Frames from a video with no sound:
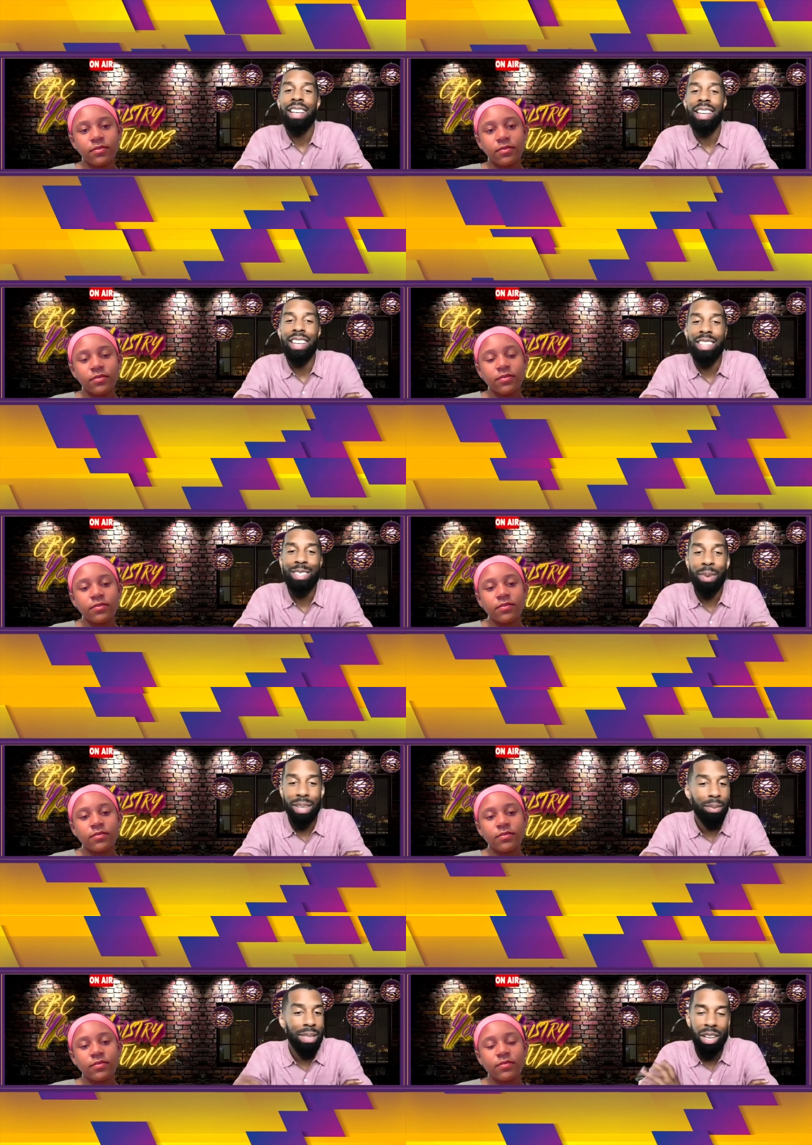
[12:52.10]
Speaker 1: And but
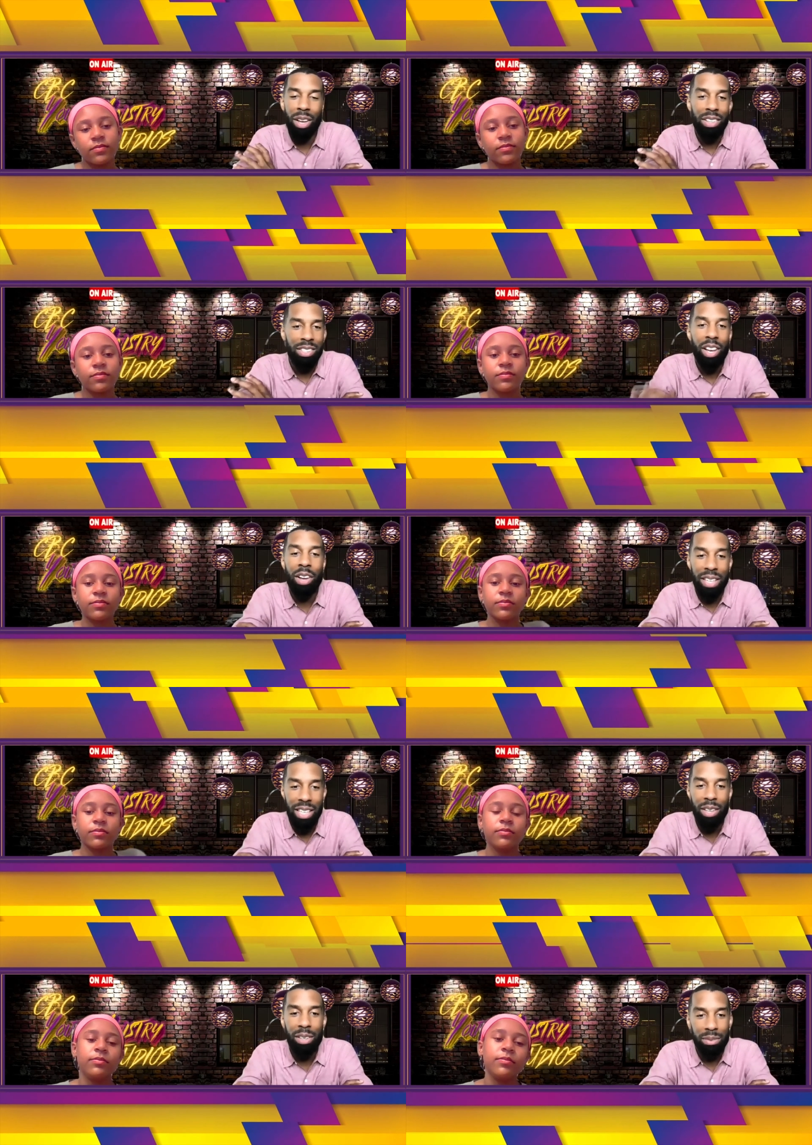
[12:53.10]
with dogs all day
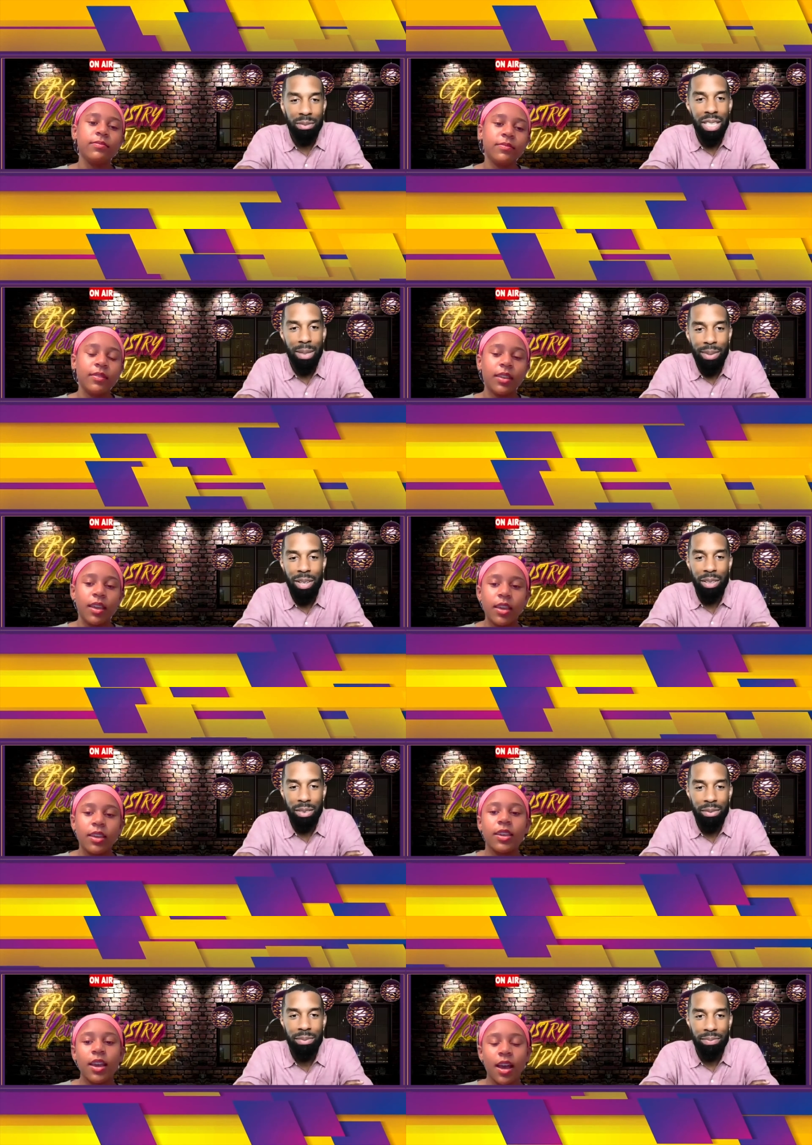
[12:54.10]
long. Team dog.
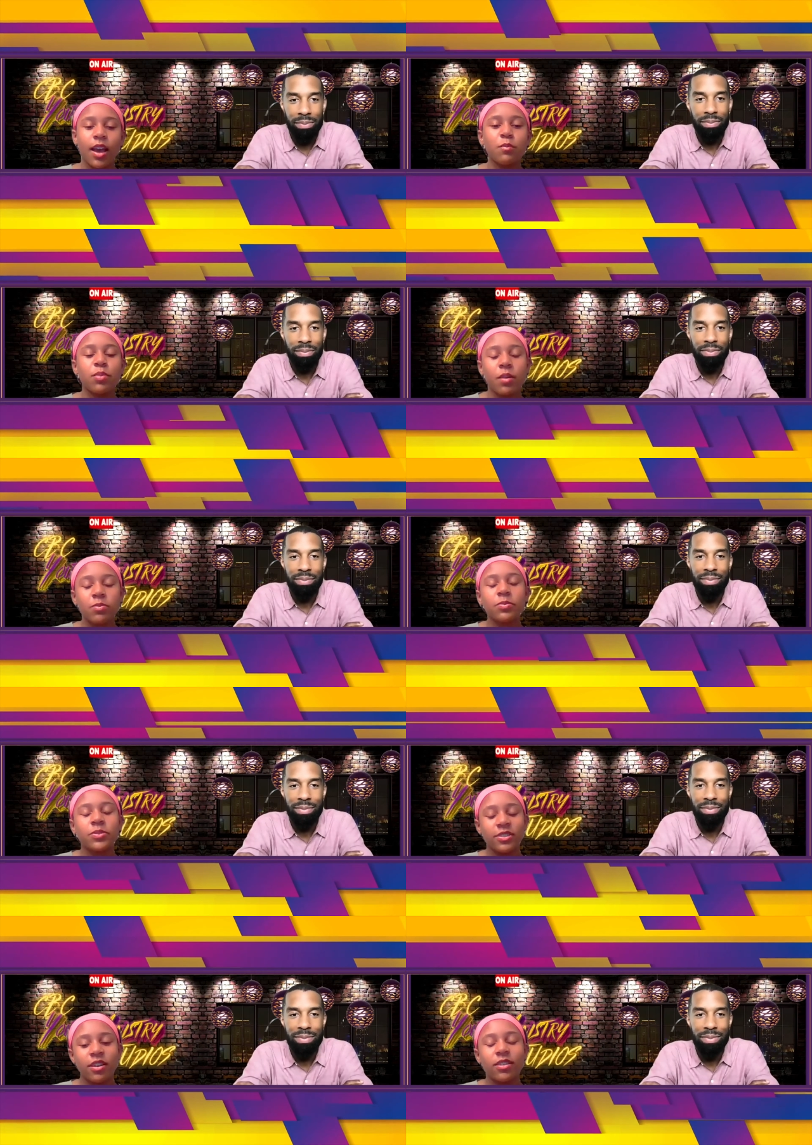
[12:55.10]
Speaker 2: Yeah, I'm probably
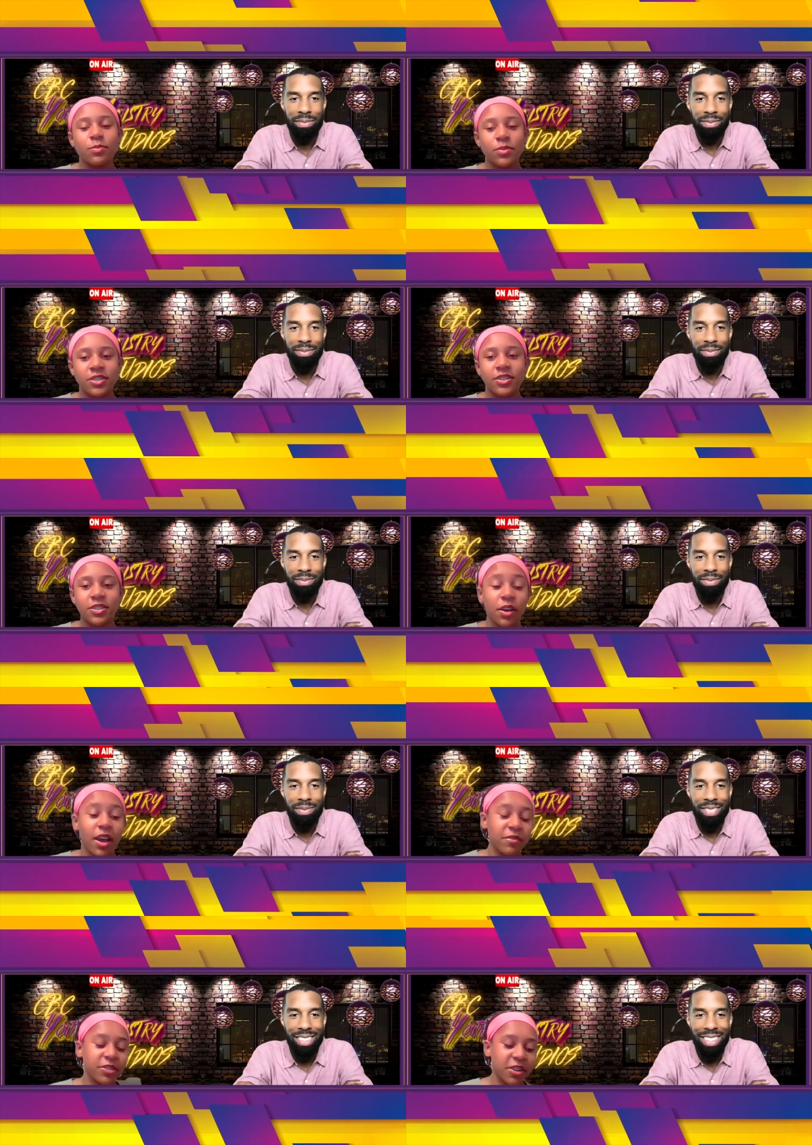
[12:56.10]
a dog person too. I
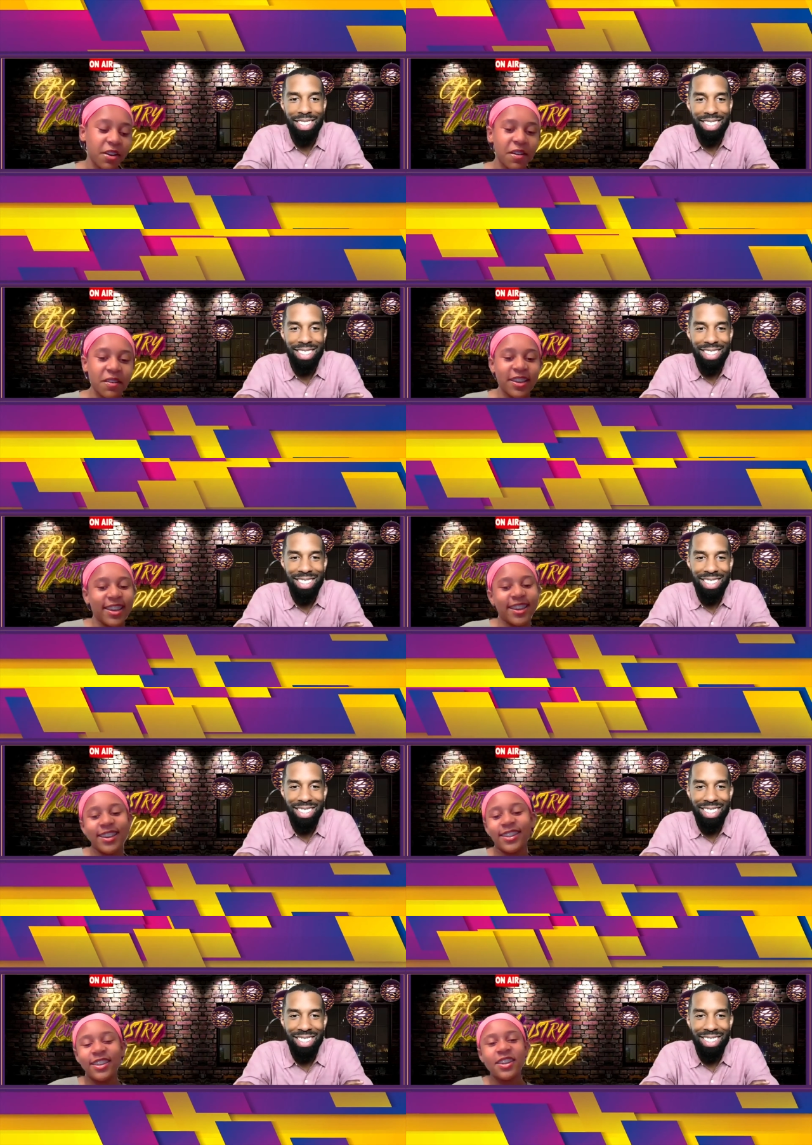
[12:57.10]
have a dog
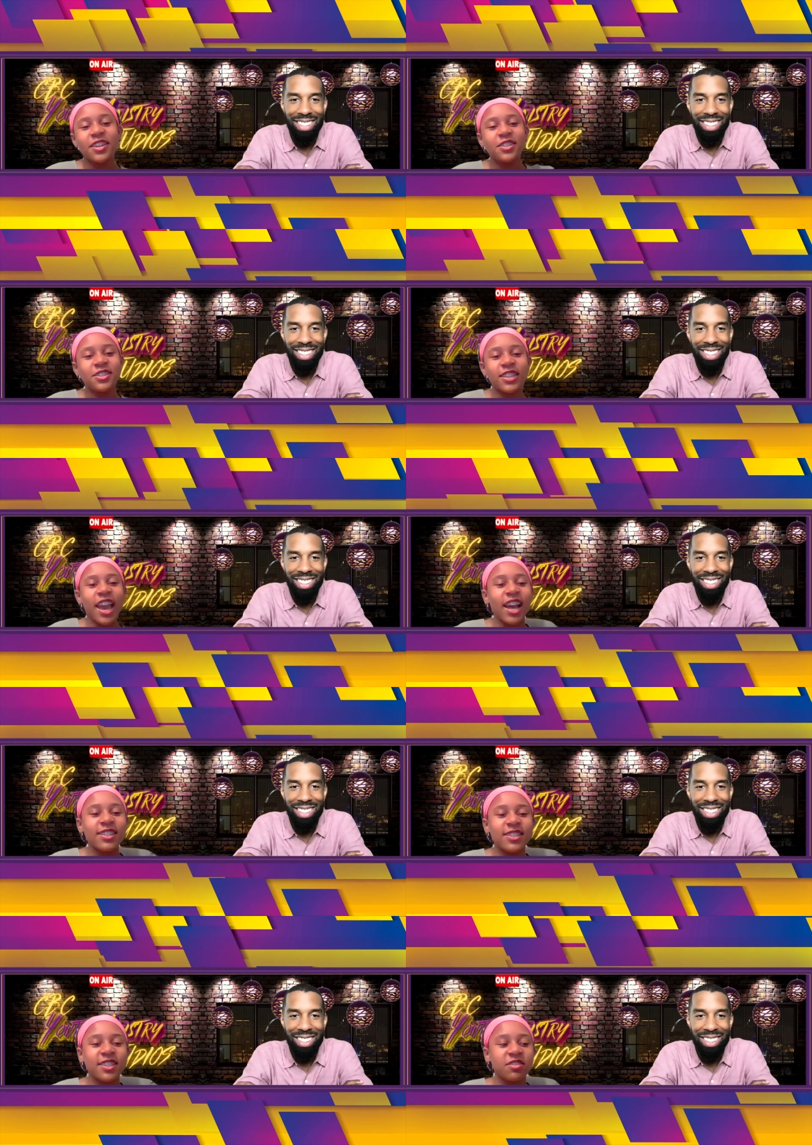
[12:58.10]
and just cats,
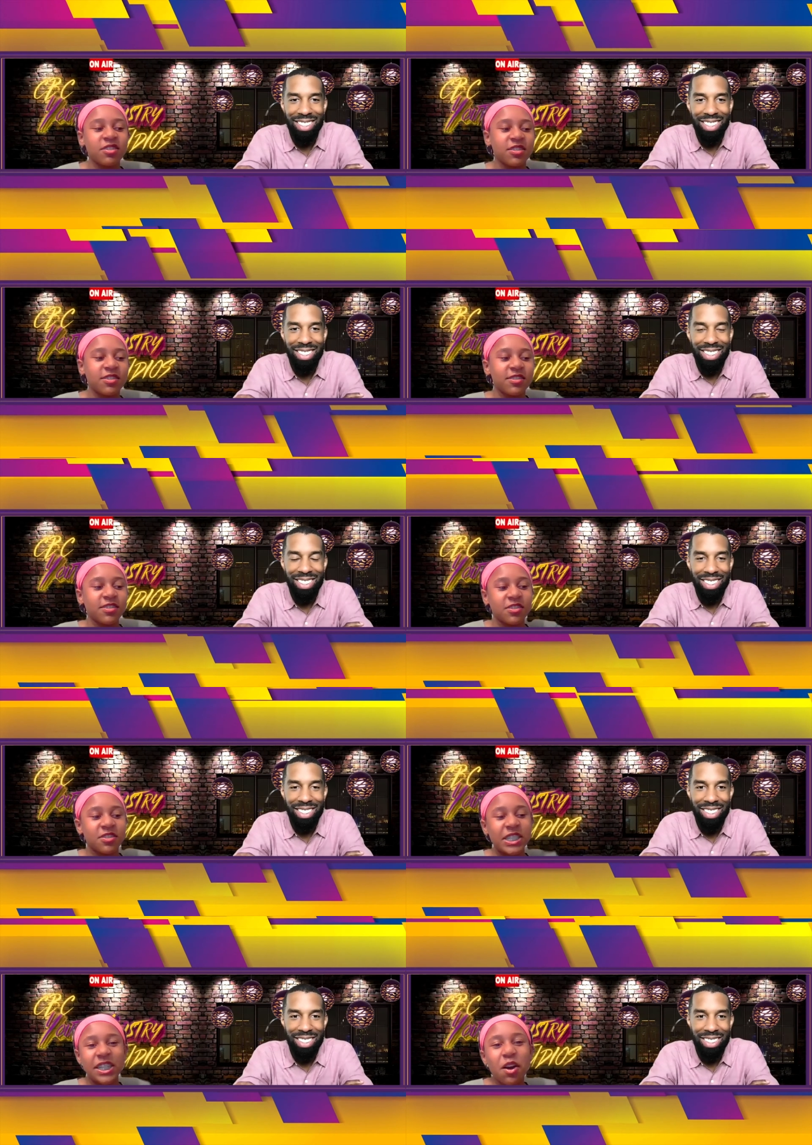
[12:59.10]
they're just they're
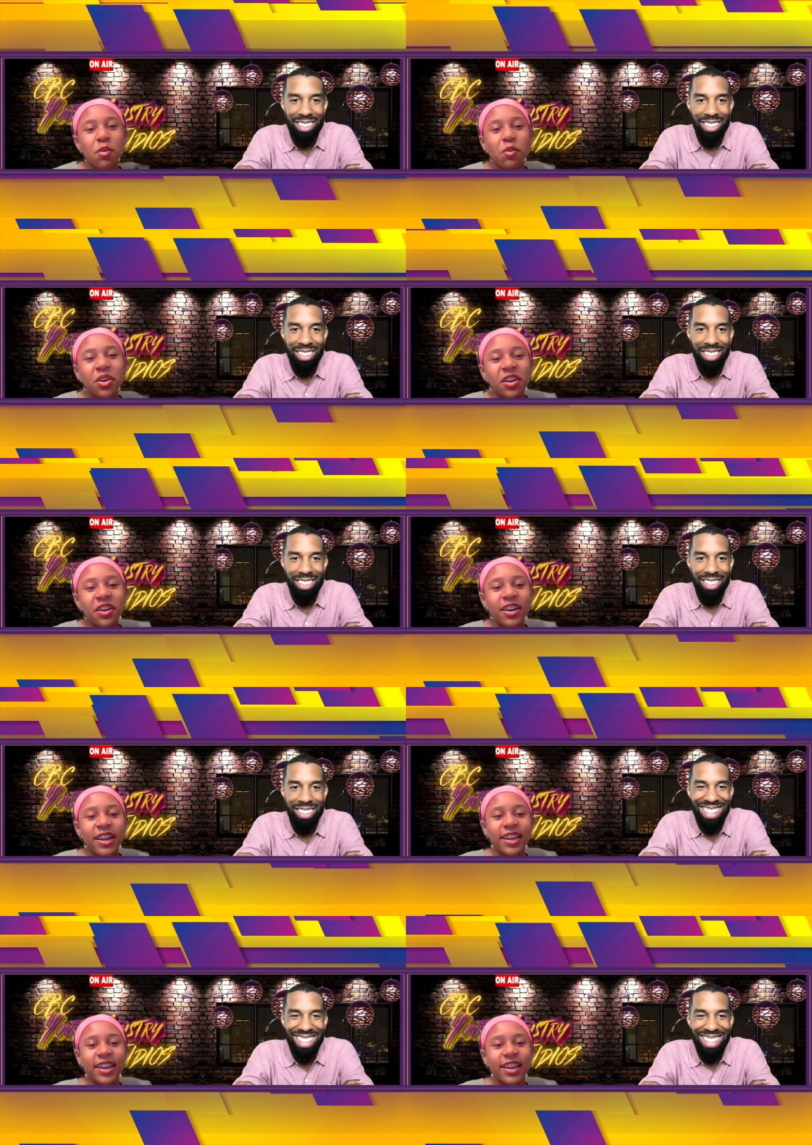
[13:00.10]
slower